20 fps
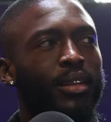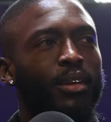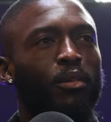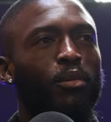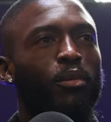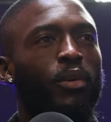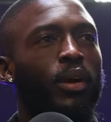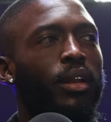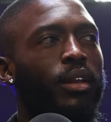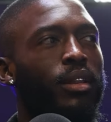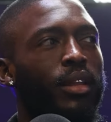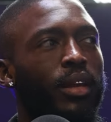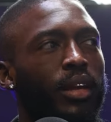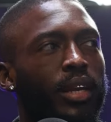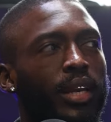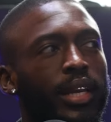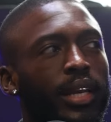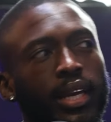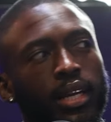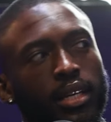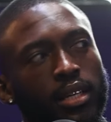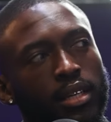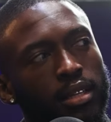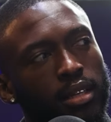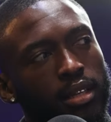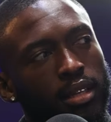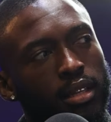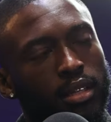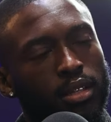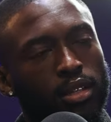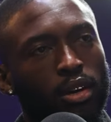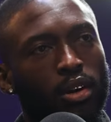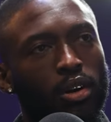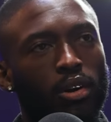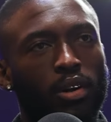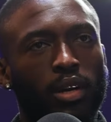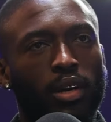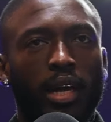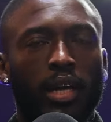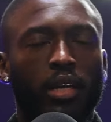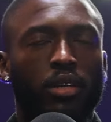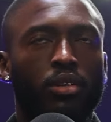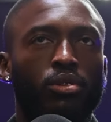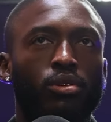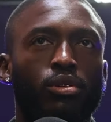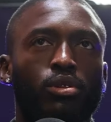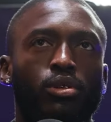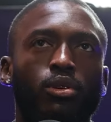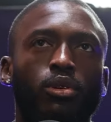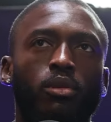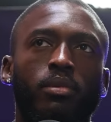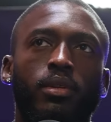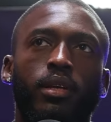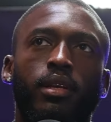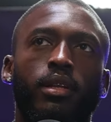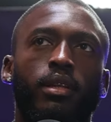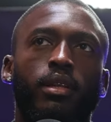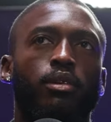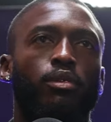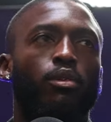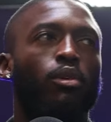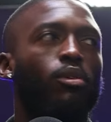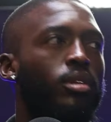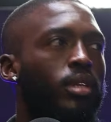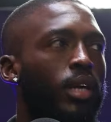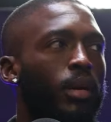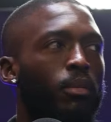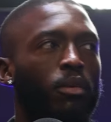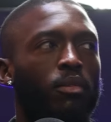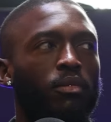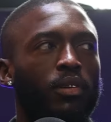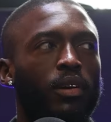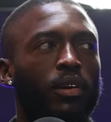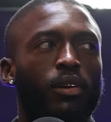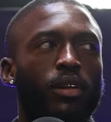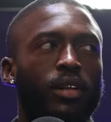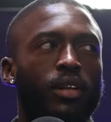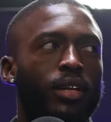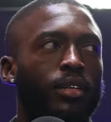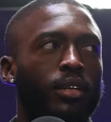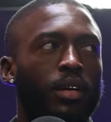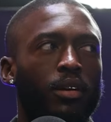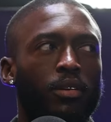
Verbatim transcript: When they leaked the yeah, song the on like song, YouTube, yeah. and then they wrote Abo Mvelo, and then